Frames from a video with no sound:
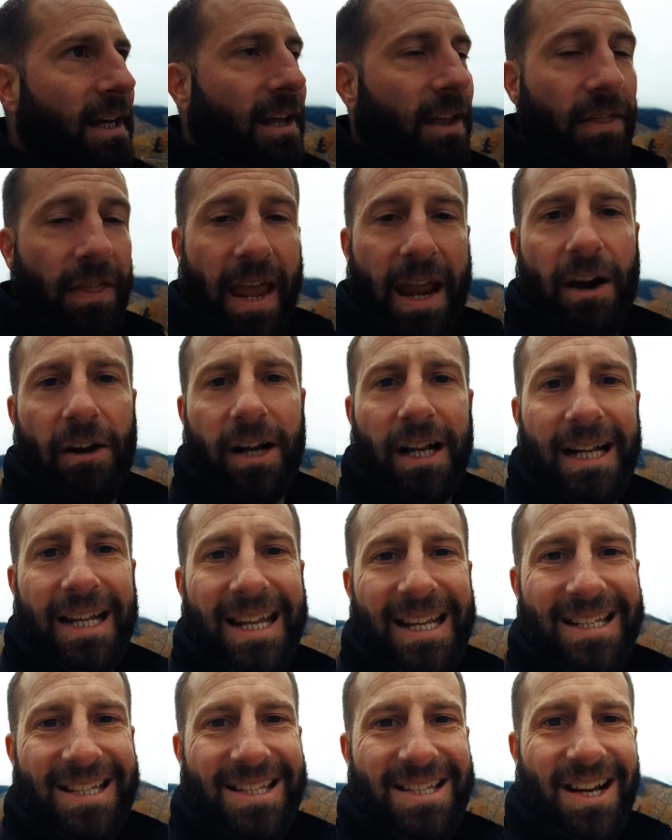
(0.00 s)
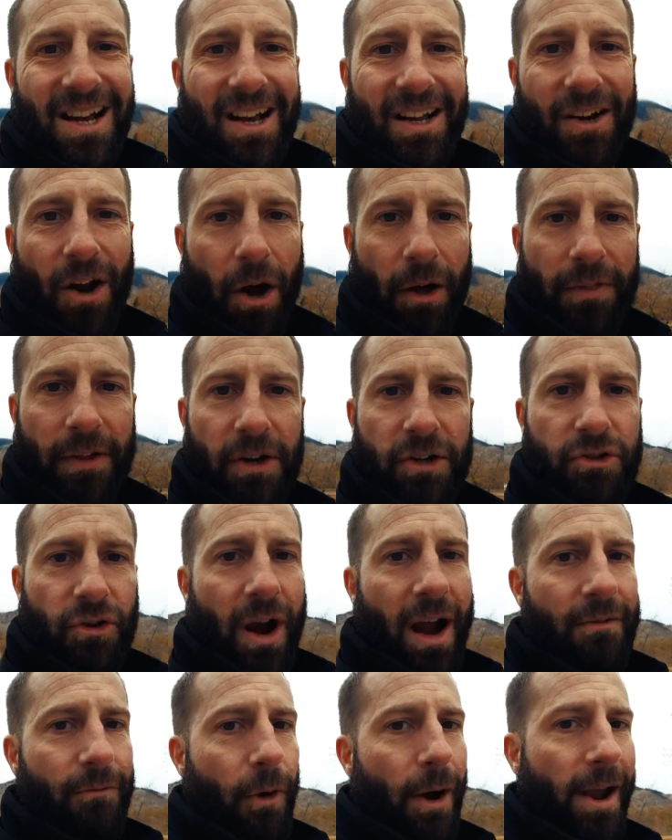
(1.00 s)
they are going to get sun on their
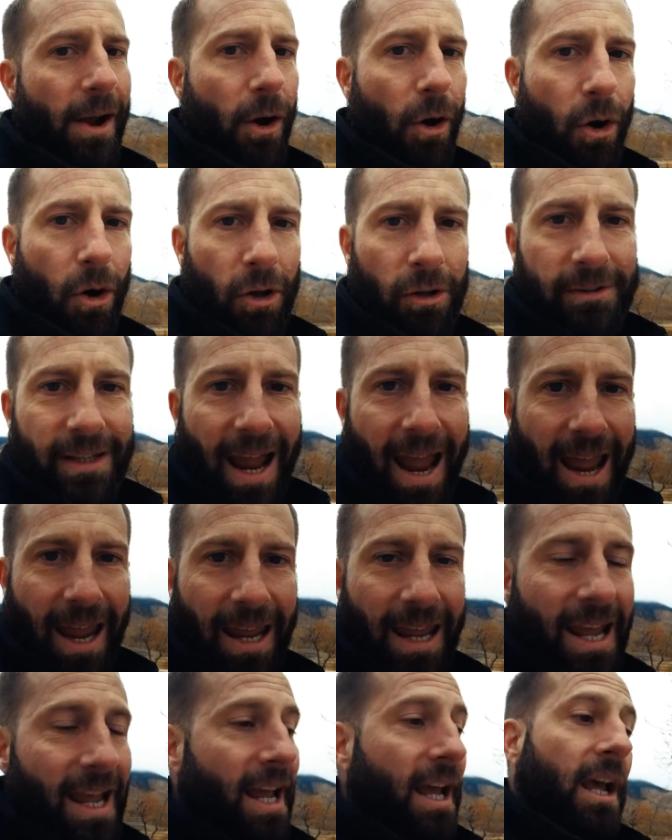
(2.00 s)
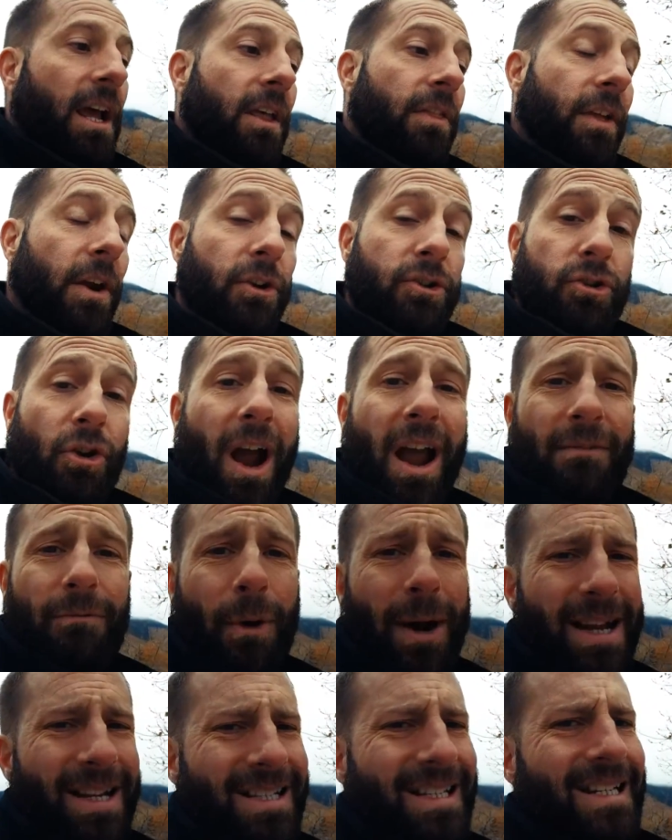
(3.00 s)
driveway all day. Their
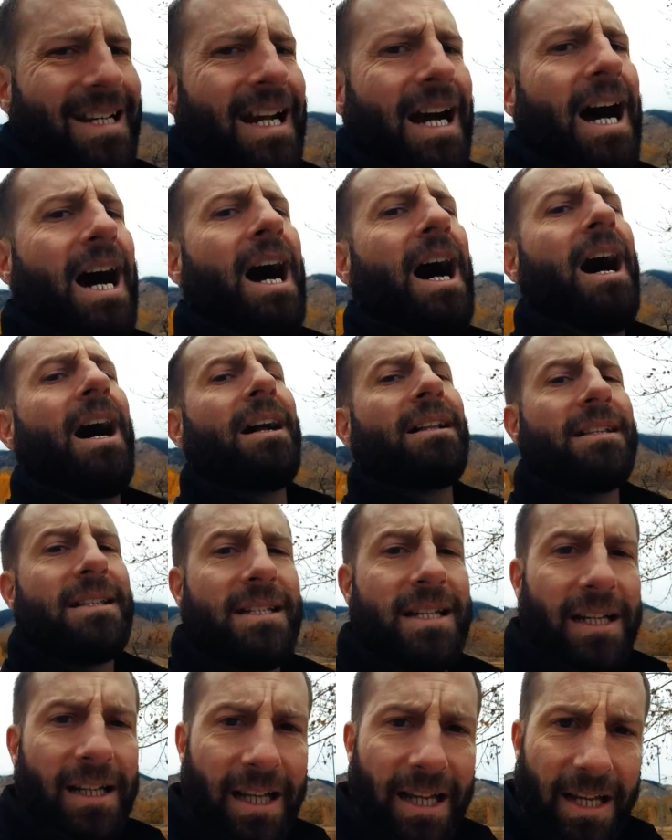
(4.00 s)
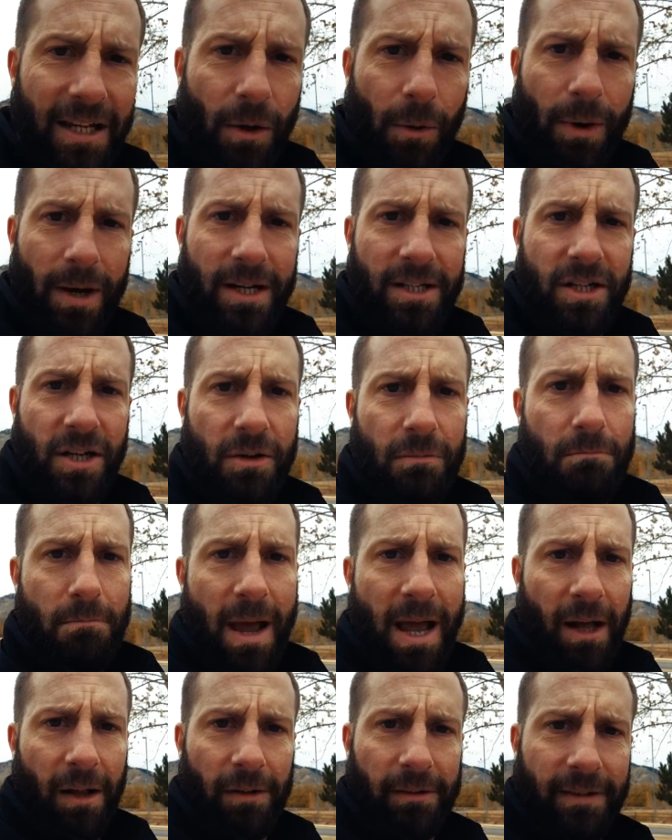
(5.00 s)
driveway is constantly going to
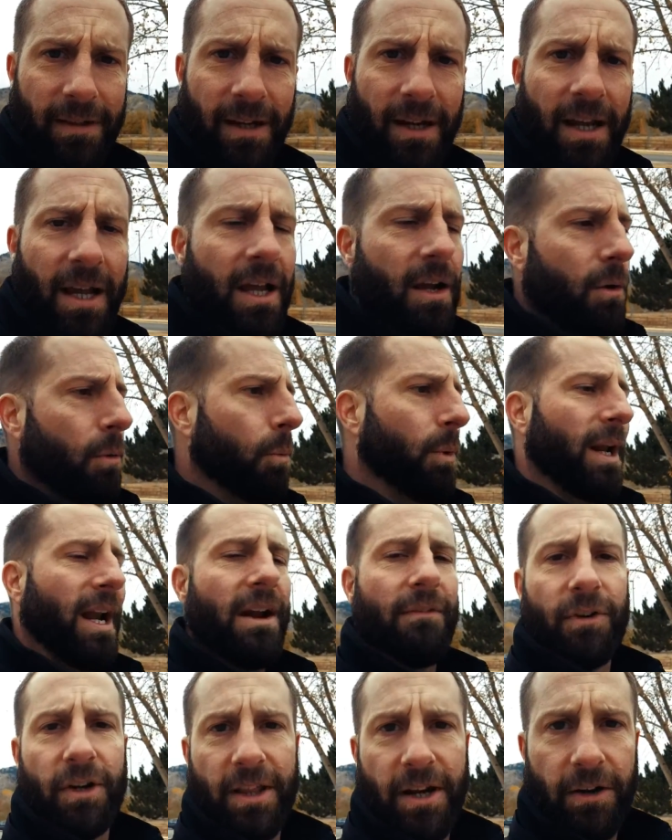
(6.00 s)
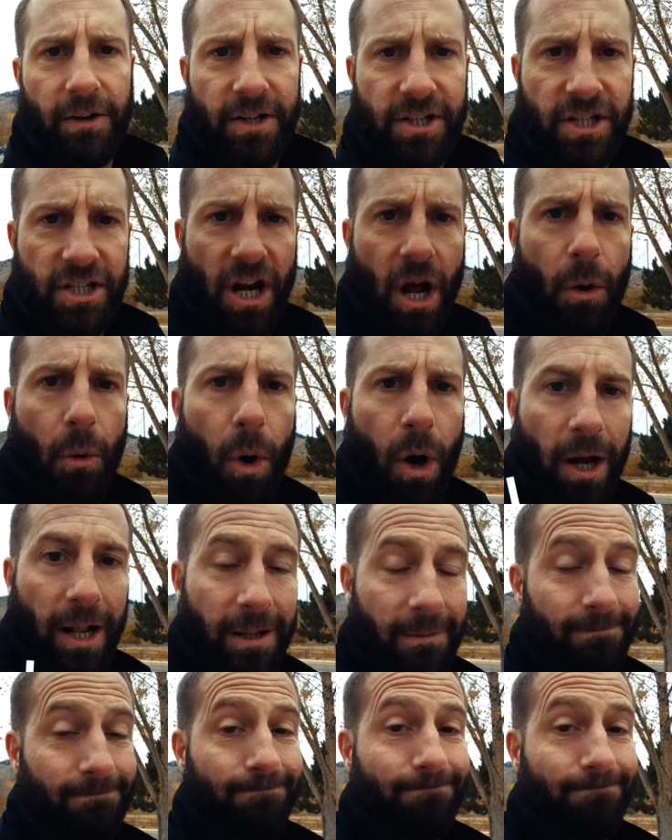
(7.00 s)
melt whenever there is snow on it.